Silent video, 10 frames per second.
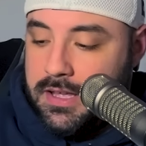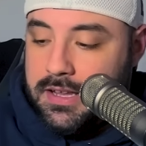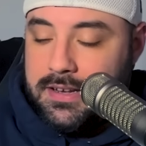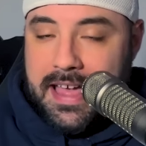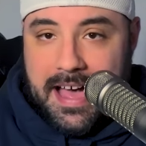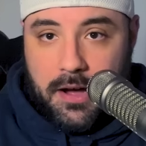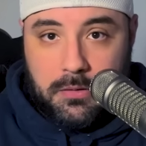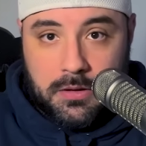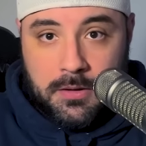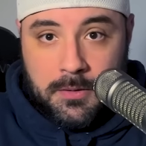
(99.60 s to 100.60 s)
Now,
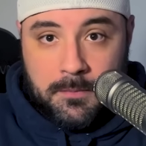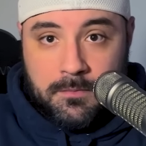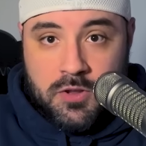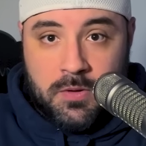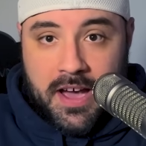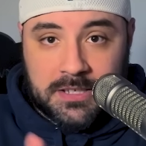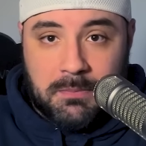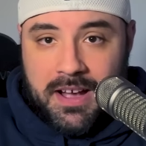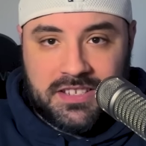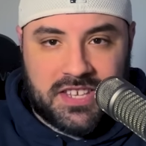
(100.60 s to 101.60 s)
you guys
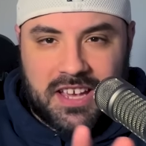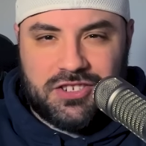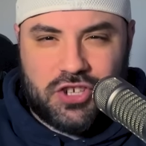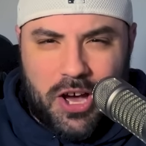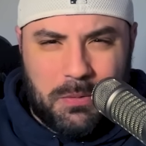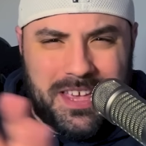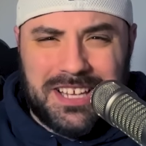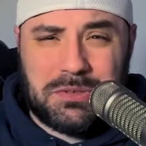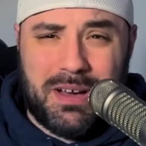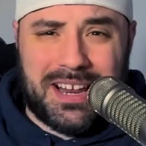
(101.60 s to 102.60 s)
might say, Joe, he
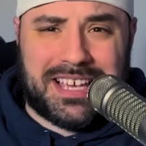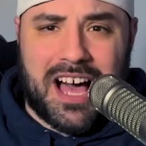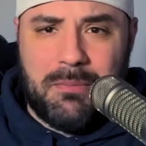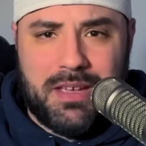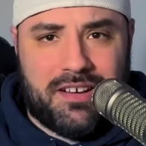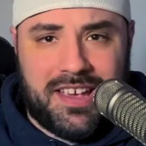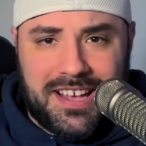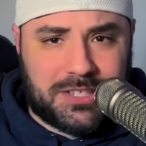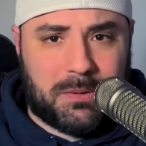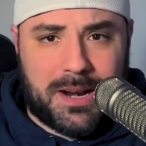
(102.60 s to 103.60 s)
doesn't want to come here. He
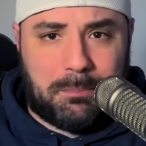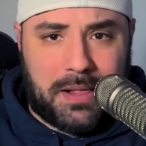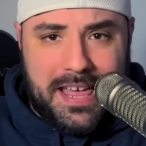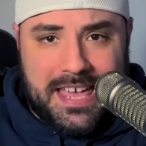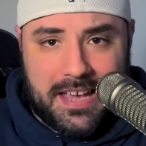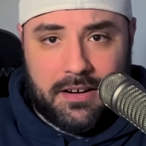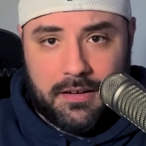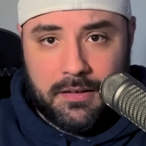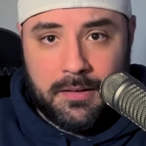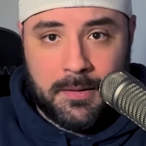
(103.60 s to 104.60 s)
doesn't want to play here.
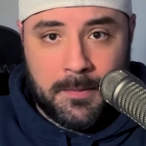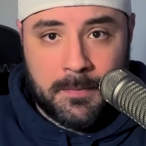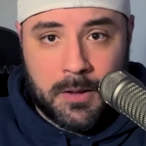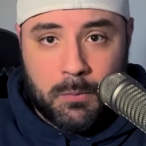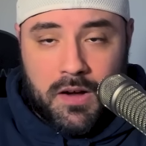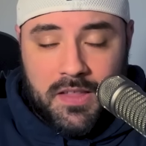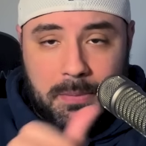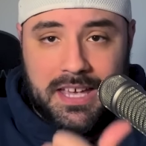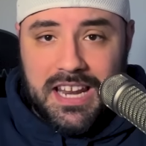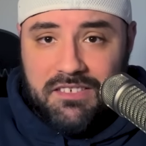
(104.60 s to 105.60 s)
Well, in the
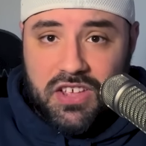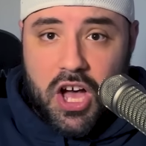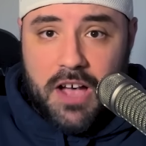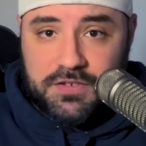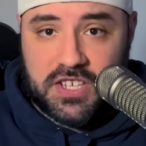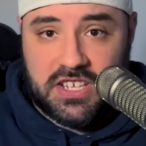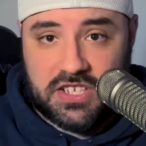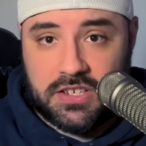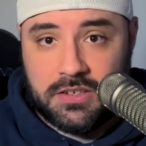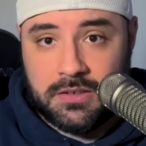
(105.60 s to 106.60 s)
beginning of the
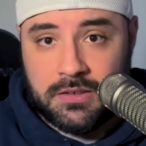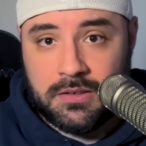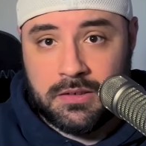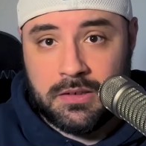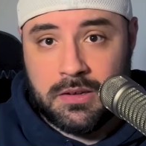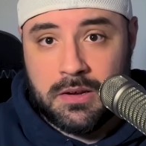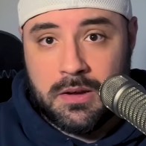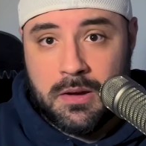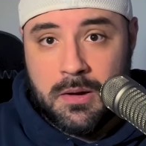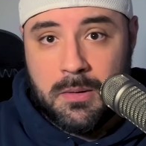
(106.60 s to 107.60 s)
offseason,
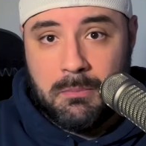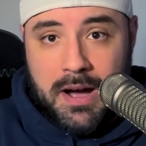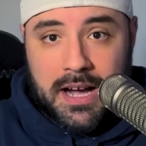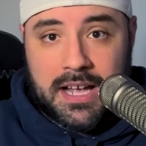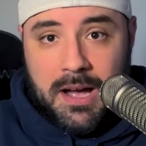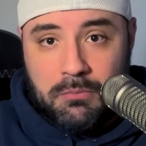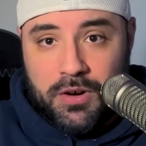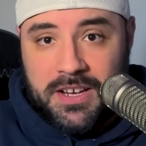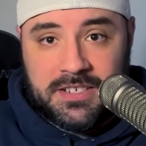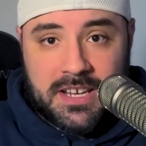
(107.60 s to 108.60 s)

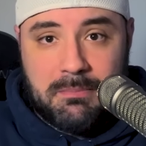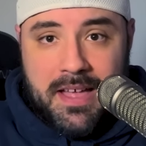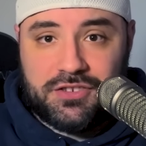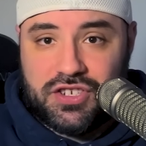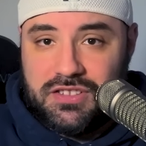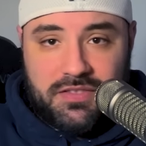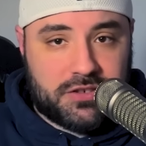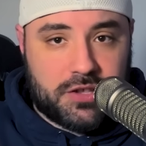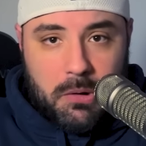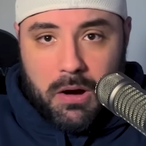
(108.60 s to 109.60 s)
Montgomery did mention
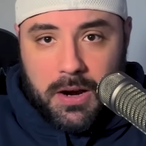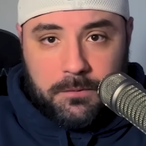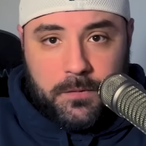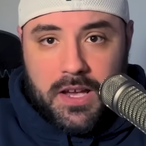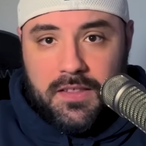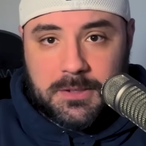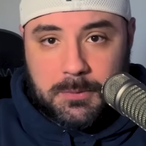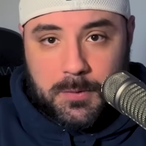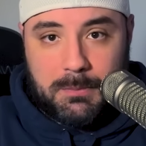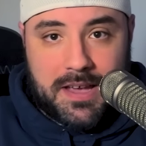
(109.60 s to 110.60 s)
there's no hard feelings
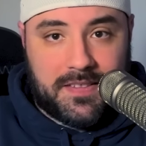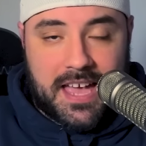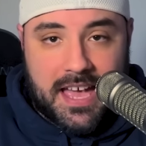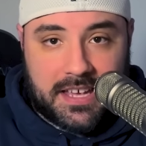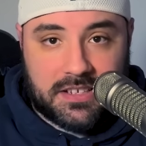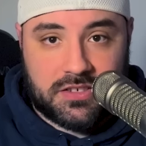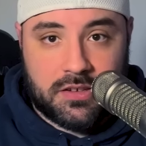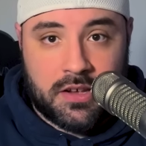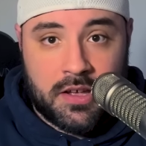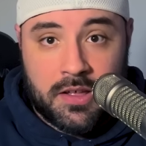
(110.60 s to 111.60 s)
between me and the Yankees.
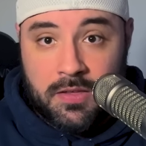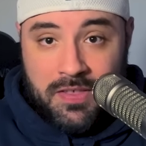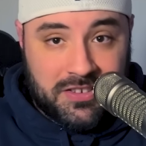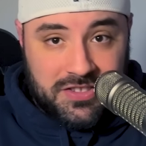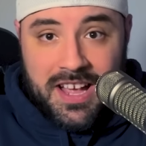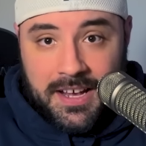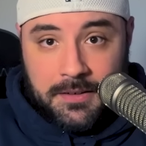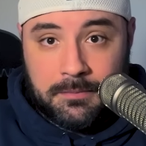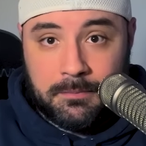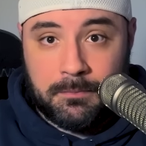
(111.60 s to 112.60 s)
There's none.
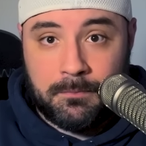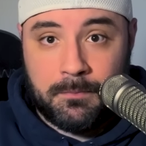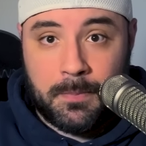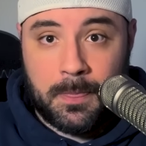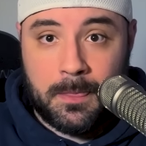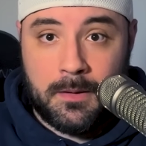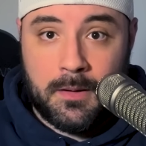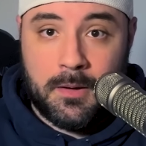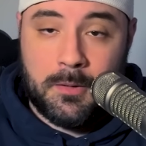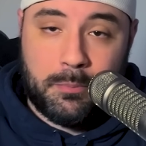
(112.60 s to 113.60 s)

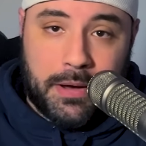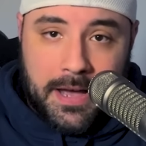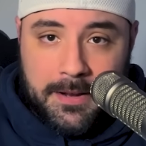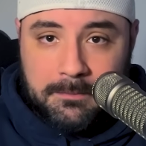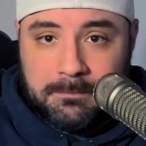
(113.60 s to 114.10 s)
But